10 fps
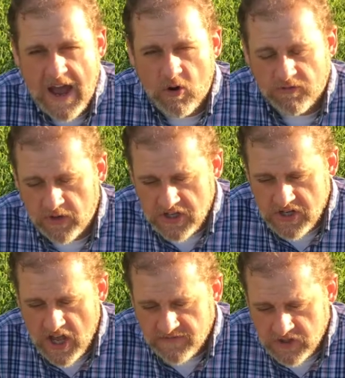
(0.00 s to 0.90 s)
powerful
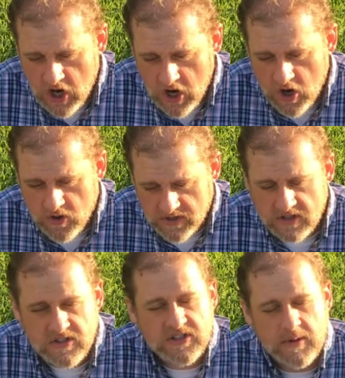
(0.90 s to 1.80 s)
enough to hurt
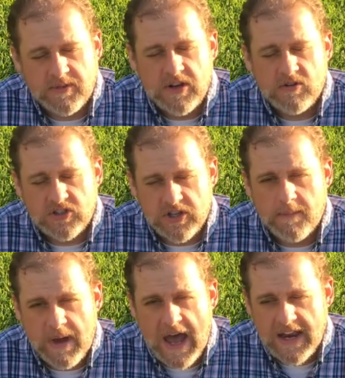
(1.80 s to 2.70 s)
something or
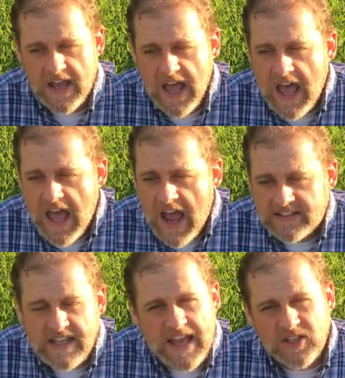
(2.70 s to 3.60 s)
somebody.
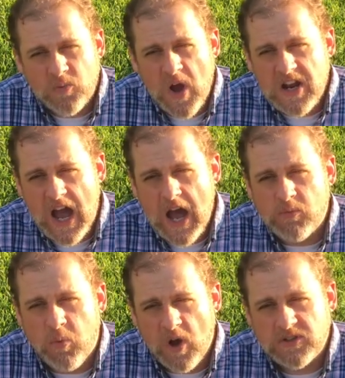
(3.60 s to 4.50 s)
And see, that's what
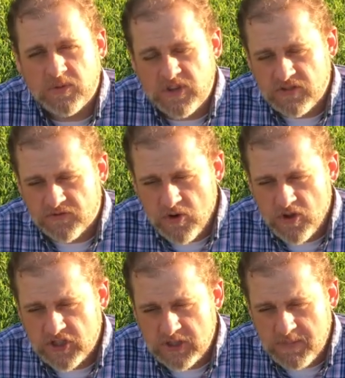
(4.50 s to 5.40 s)
God wants with this
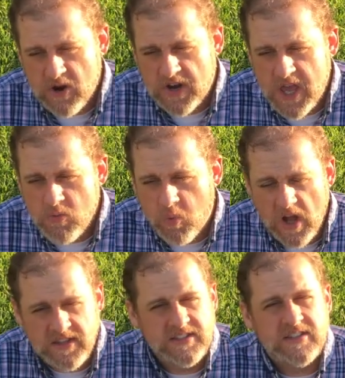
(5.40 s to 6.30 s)
fruit of the Spirit. He
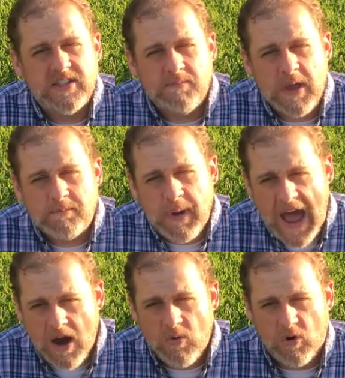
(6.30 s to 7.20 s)
wants us to be
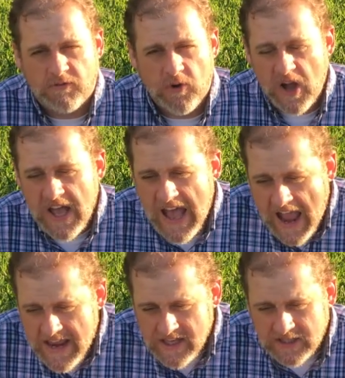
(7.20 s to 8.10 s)
powerful
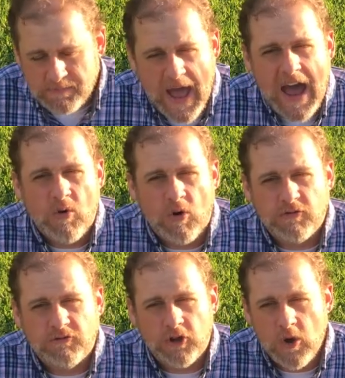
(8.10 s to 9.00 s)
and His
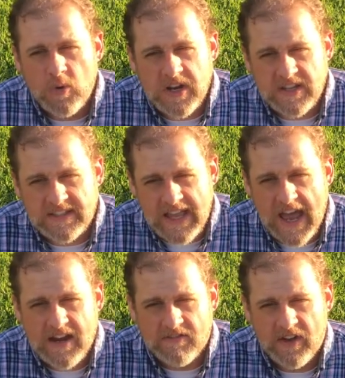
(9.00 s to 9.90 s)
power flowing
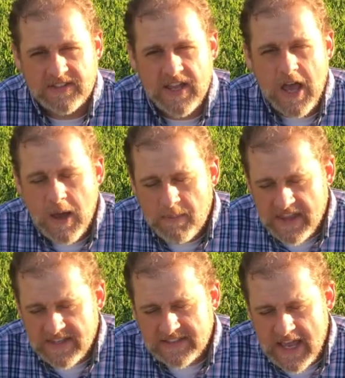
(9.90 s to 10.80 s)
inside of us.
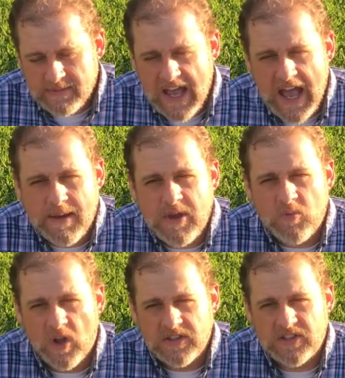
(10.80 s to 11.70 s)
But at the same time,
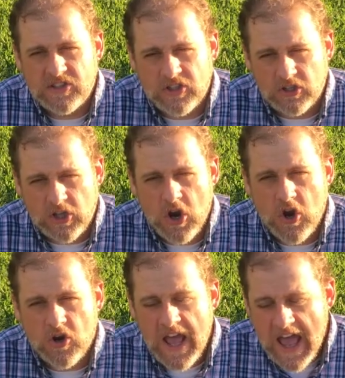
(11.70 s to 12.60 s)
He wants us to
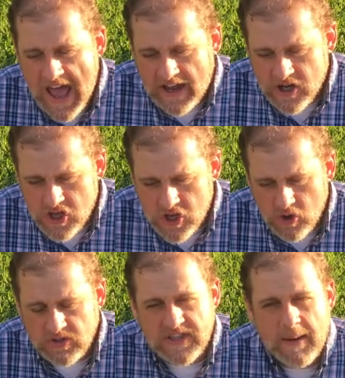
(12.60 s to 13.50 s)
learn how to
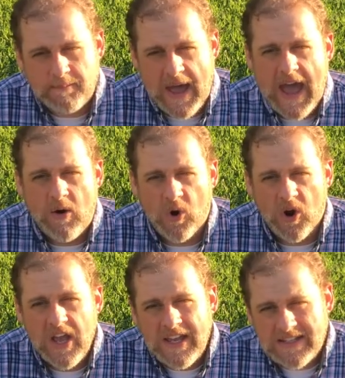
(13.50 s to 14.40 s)
use that
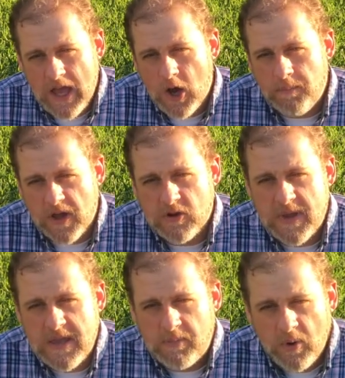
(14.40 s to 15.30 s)
power to help
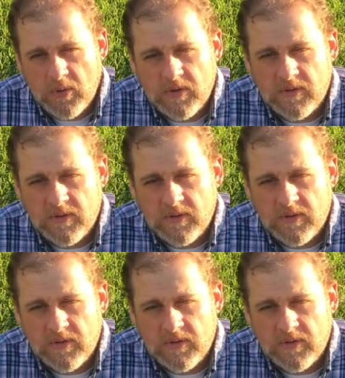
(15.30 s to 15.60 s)
other people.